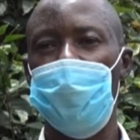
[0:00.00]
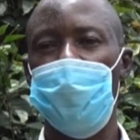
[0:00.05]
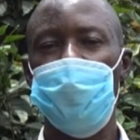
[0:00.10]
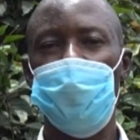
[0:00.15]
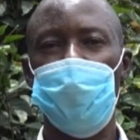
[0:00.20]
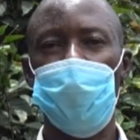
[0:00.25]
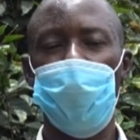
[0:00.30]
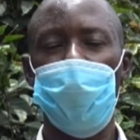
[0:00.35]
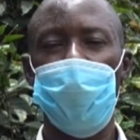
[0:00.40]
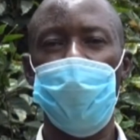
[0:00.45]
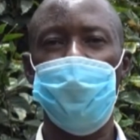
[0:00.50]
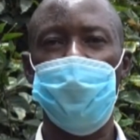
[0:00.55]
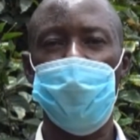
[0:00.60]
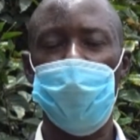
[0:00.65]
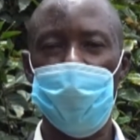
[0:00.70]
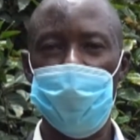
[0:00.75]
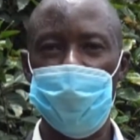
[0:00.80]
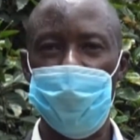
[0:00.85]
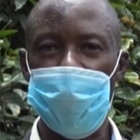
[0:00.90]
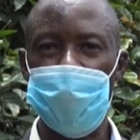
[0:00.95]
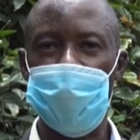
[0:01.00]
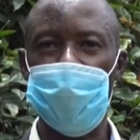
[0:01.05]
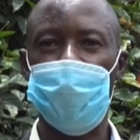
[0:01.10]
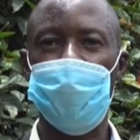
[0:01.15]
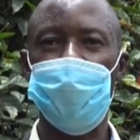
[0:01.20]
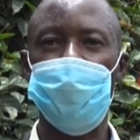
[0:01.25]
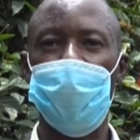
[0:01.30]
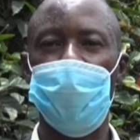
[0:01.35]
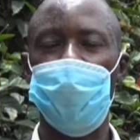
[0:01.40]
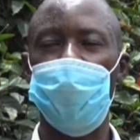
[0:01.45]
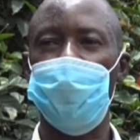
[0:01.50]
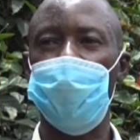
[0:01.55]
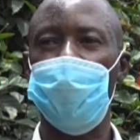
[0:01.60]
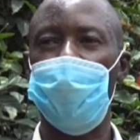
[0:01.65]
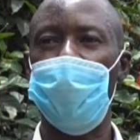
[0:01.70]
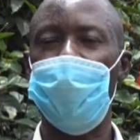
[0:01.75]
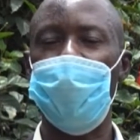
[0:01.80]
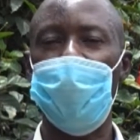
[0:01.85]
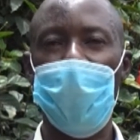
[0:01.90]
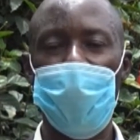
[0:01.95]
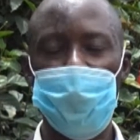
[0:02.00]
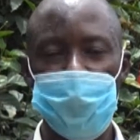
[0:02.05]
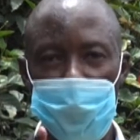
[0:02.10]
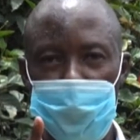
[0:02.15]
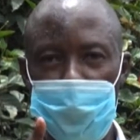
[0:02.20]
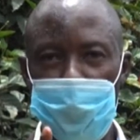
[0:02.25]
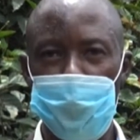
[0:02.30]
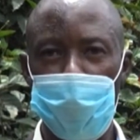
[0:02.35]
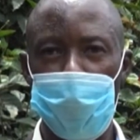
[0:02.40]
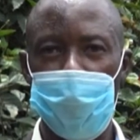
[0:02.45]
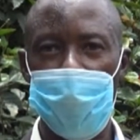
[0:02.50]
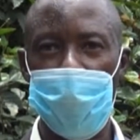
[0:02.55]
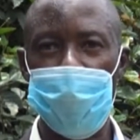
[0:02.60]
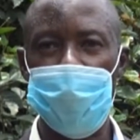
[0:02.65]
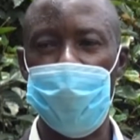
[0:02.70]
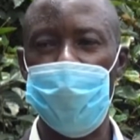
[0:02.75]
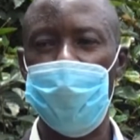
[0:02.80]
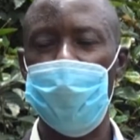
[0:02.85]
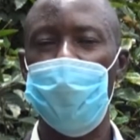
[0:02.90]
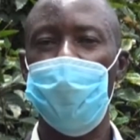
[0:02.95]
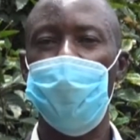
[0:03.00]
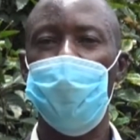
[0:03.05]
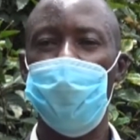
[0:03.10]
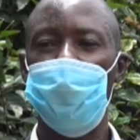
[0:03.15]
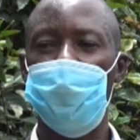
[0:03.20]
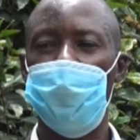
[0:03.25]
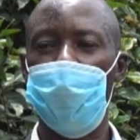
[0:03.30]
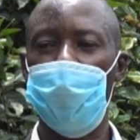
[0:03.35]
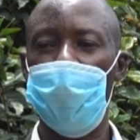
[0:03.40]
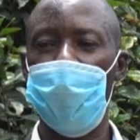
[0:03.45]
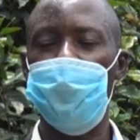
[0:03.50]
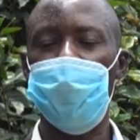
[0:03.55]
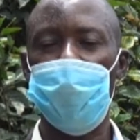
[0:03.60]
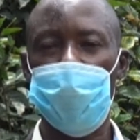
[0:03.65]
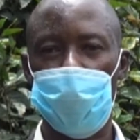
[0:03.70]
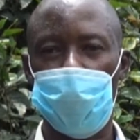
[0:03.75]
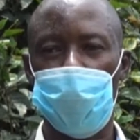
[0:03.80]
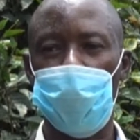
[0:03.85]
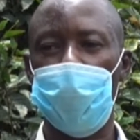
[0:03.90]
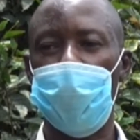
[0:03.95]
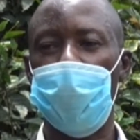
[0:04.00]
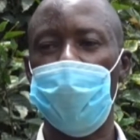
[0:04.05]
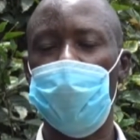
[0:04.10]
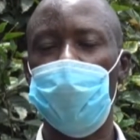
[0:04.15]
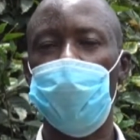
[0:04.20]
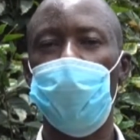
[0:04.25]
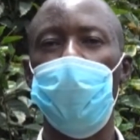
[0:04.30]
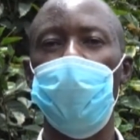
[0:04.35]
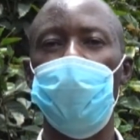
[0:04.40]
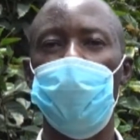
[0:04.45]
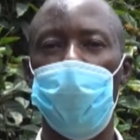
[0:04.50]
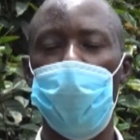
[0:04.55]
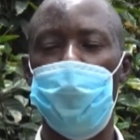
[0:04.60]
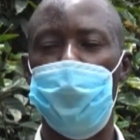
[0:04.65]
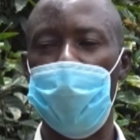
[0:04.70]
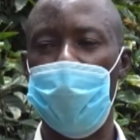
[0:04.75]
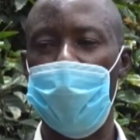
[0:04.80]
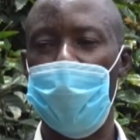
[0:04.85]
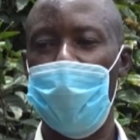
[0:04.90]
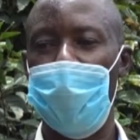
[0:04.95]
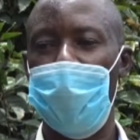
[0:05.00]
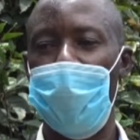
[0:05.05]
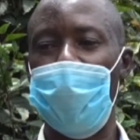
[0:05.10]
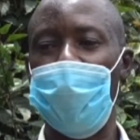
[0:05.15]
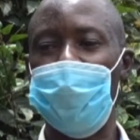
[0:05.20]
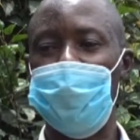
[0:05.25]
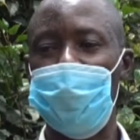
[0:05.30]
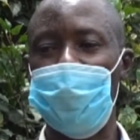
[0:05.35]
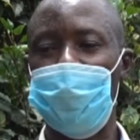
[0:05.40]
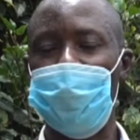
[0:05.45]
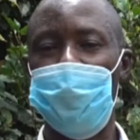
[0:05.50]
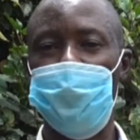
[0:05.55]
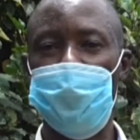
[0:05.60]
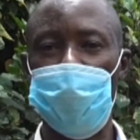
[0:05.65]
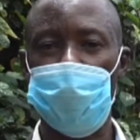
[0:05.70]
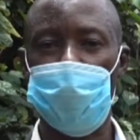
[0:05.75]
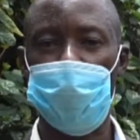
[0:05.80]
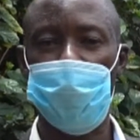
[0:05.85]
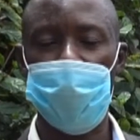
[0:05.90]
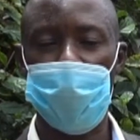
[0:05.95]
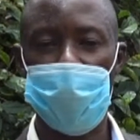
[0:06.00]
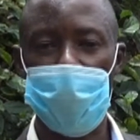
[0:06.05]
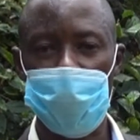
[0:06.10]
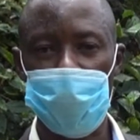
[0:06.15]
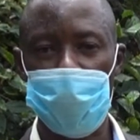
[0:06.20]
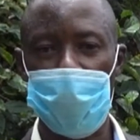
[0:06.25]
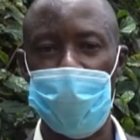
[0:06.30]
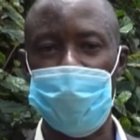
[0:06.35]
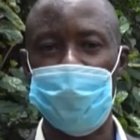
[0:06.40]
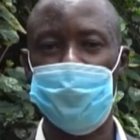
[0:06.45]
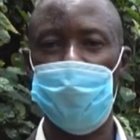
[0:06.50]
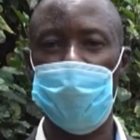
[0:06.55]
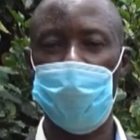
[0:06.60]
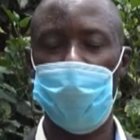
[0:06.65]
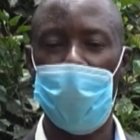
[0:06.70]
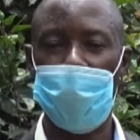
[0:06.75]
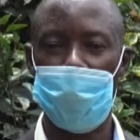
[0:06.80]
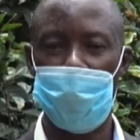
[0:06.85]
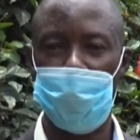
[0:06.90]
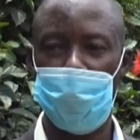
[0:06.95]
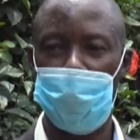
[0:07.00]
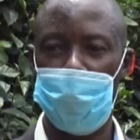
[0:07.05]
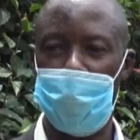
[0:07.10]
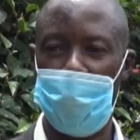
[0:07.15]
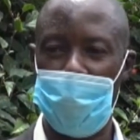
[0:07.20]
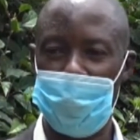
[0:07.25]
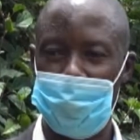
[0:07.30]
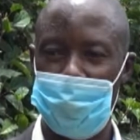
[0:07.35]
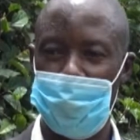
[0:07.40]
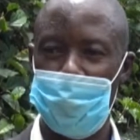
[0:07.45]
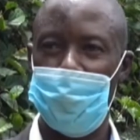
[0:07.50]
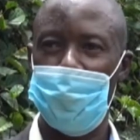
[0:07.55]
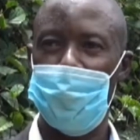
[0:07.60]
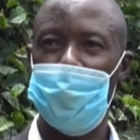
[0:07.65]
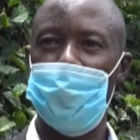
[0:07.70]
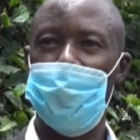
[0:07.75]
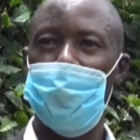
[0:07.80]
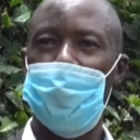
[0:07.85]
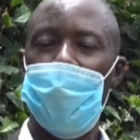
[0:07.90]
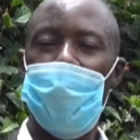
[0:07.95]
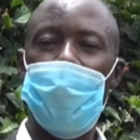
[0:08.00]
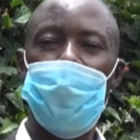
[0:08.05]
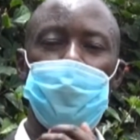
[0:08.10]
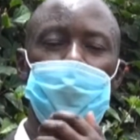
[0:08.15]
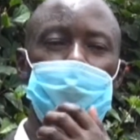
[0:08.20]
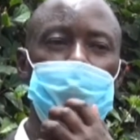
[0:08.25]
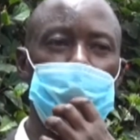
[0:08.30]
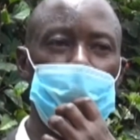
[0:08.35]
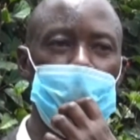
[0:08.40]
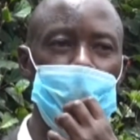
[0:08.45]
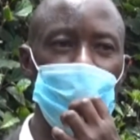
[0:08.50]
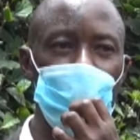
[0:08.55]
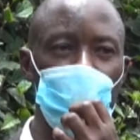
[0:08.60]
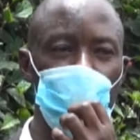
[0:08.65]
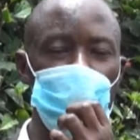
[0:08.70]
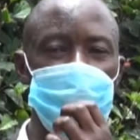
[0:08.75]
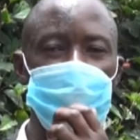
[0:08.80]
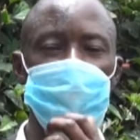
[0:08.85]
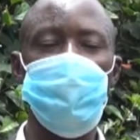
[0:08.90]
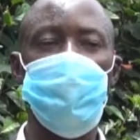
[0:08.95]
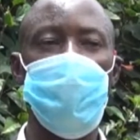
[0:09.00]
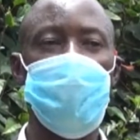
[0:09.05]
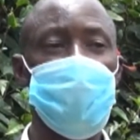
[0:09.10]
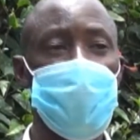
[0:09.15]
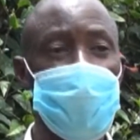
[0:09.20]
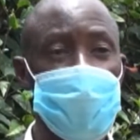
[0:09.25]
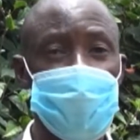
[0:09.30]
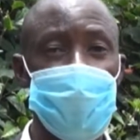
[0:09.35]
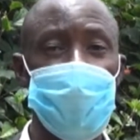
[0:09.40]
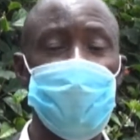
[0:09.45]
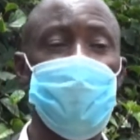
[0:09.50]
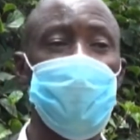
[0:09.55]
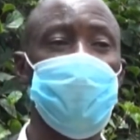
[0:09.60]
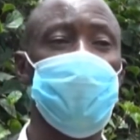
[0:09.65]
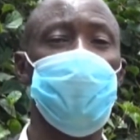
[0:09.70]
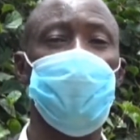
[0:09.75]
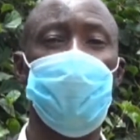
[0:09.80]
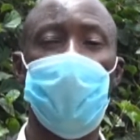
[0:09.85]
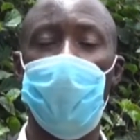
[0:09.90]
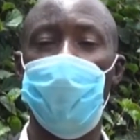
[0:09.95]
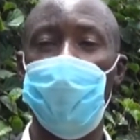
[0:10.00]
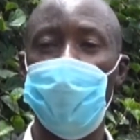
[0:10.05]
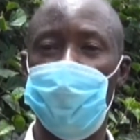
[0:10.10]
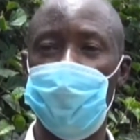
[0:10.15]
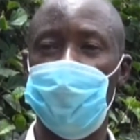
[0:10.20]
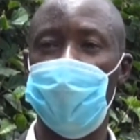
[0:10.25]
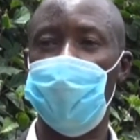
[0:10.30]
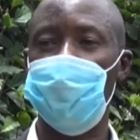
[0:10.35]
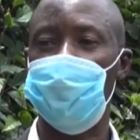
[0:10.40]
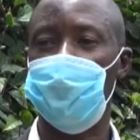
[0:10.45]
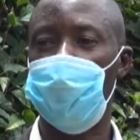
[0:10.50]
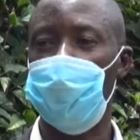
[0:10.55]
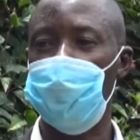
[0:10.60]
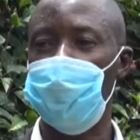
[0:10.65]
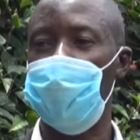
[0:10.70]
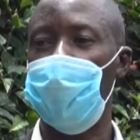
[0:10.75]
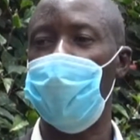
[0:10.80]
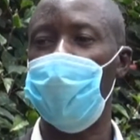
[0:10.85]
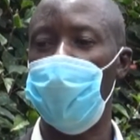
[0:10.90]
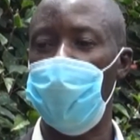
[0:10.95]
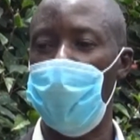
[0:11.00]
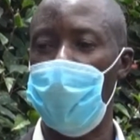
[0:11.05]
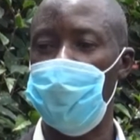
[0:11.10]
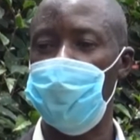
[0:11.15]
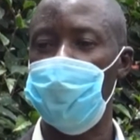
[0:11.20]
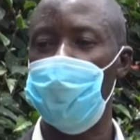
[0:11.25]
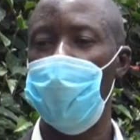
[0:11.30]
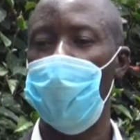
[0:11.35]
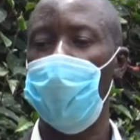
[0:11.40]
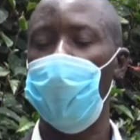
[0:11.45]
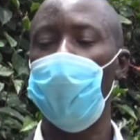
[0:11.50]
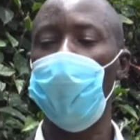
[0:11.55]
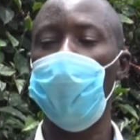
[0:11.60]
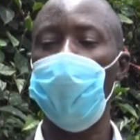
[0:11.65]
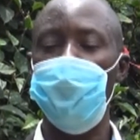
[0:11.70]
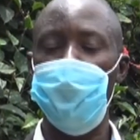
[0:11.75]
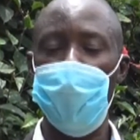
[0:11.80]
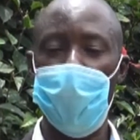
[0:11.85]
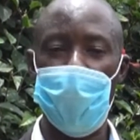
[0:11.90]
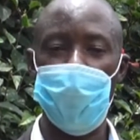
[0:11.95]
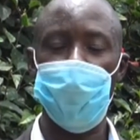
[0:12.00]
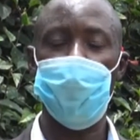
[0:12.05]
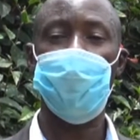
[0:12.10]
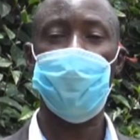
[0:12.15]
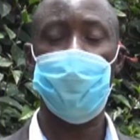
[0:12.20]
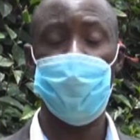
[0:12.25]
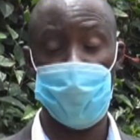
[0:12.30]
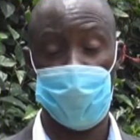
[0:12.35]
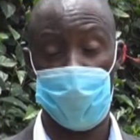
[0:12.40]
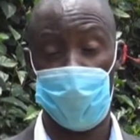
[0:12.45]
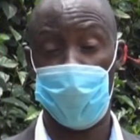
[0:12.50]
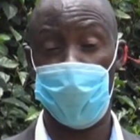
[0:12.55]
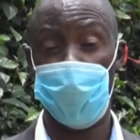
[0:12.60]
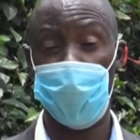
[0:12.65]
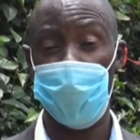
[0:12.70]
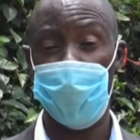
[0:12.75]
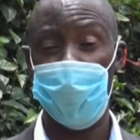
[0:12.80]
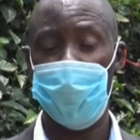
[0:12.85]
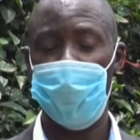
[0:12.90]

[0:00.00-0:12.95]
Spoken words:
So if those facilities are not there, they have to be provided for every school that is going to open. And I think the Ministry of Education has been working on that. And we need more sensitization to our teachers, because they are the ones who will be handling these children